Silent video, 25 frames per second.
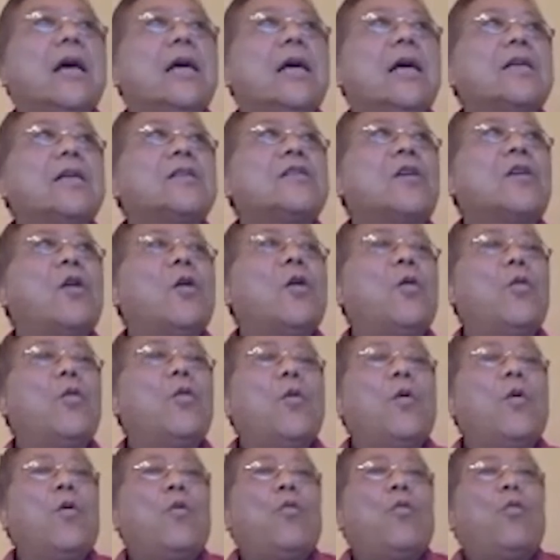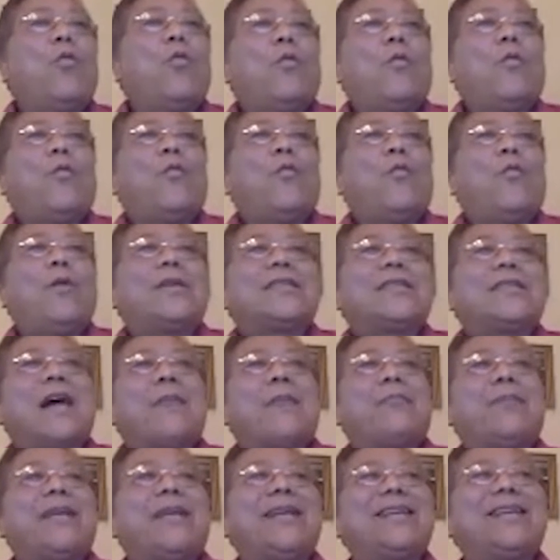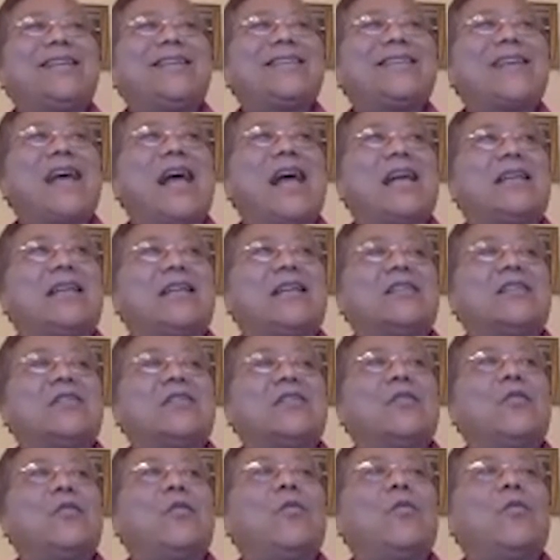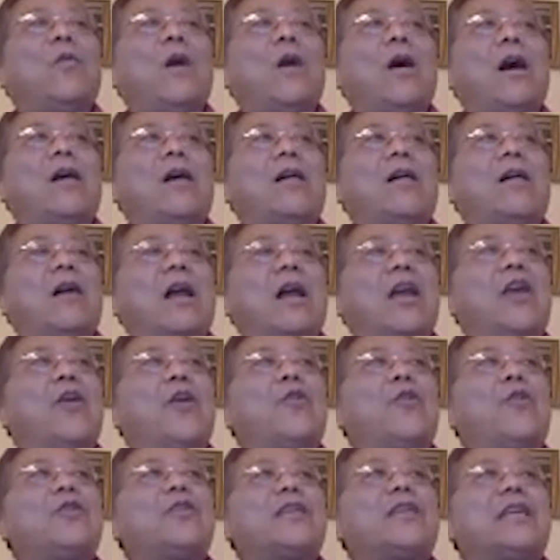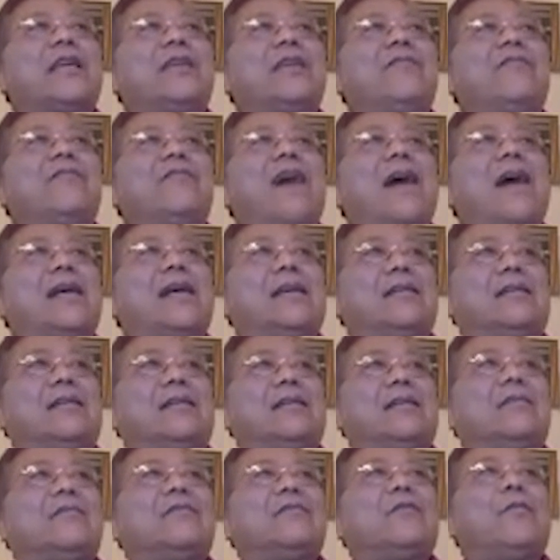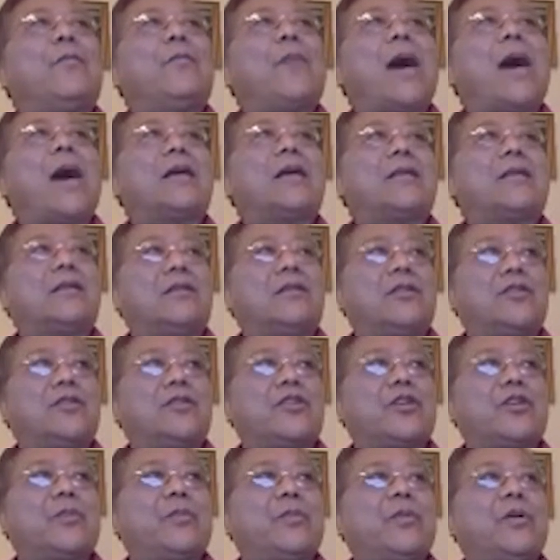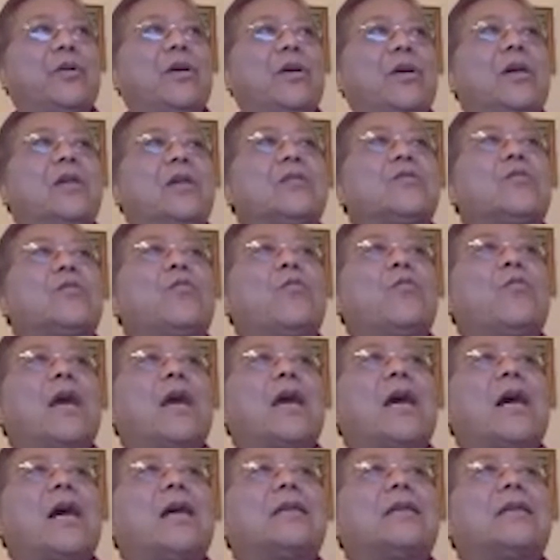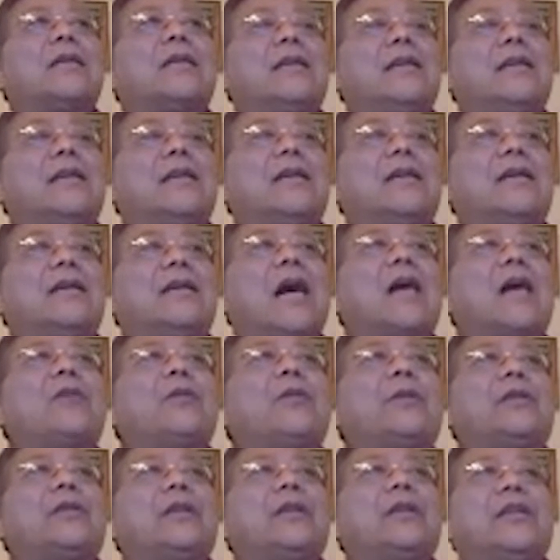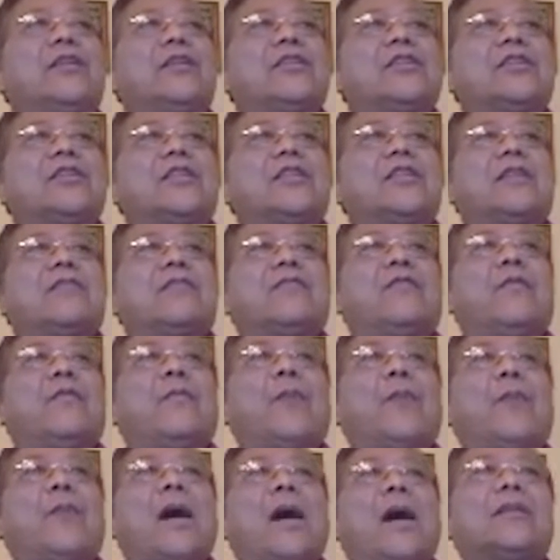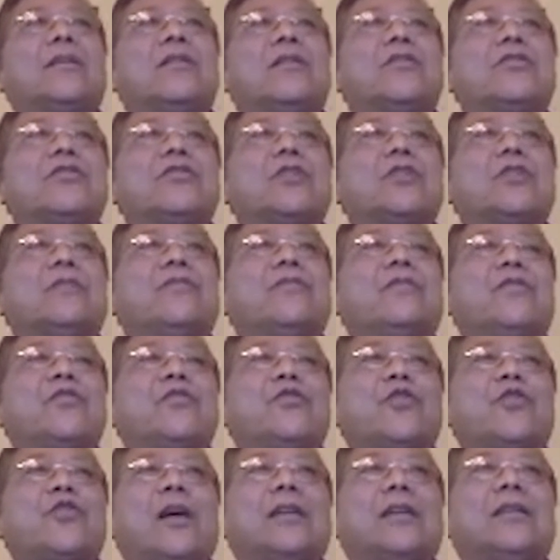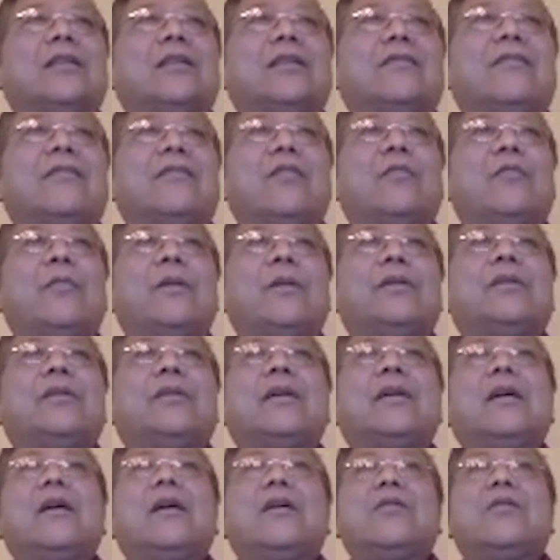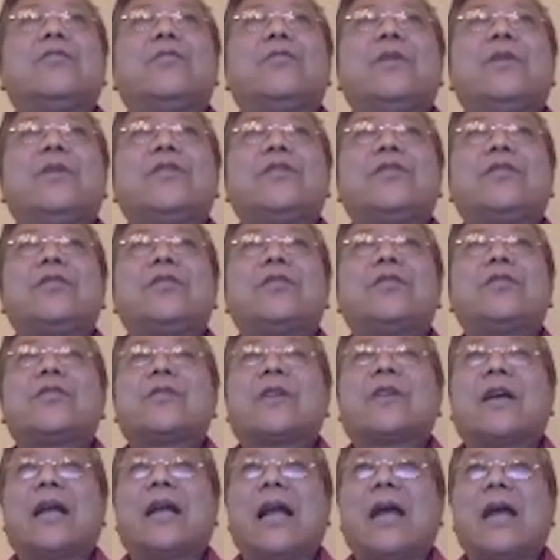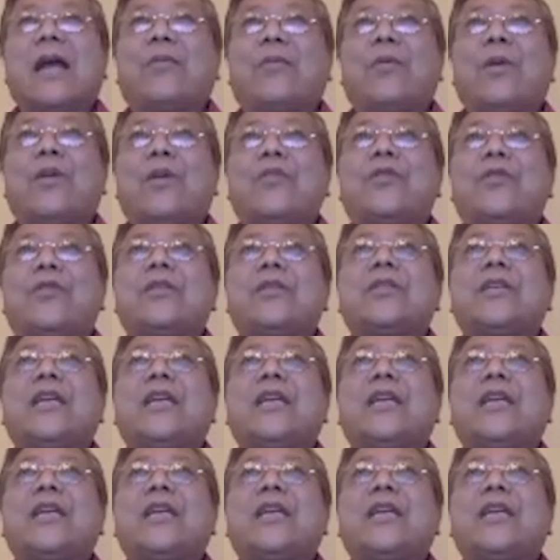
So with that being said, so QURGEN invite for partnership. So we're currently seek for partnership for joint development, research collaborations,